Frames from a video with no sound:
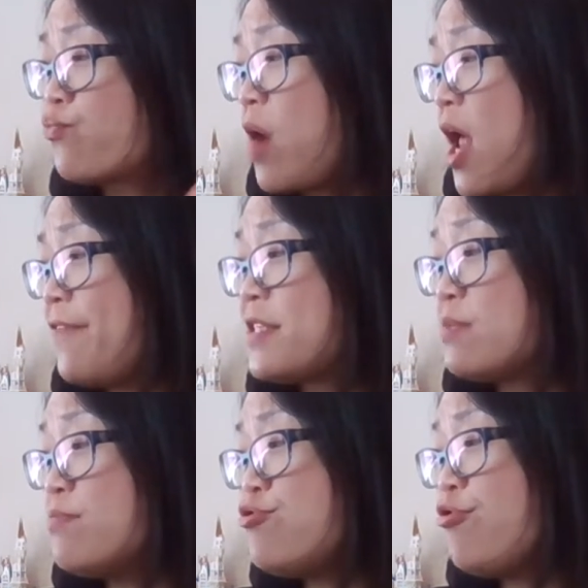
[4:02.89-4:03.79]
rough,
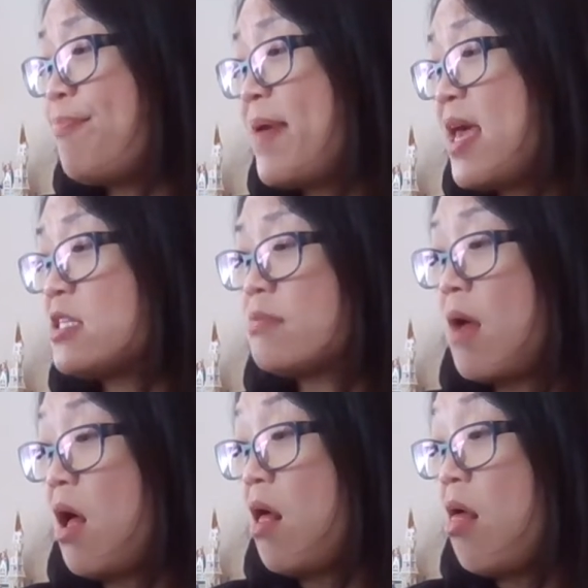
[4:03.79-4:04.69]
smooth, big,
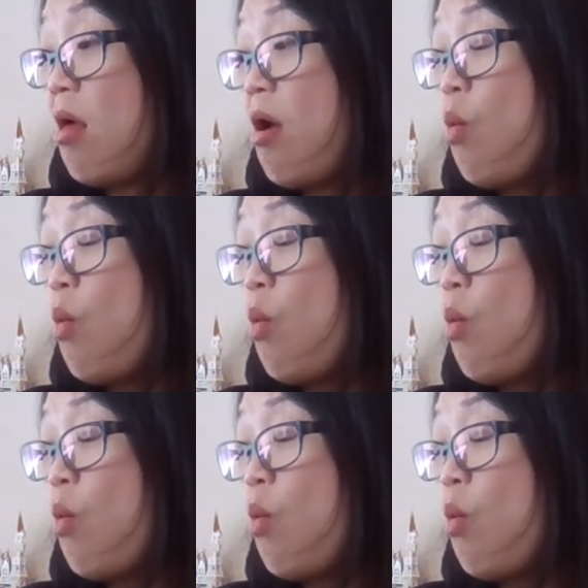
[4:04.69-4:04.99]
small.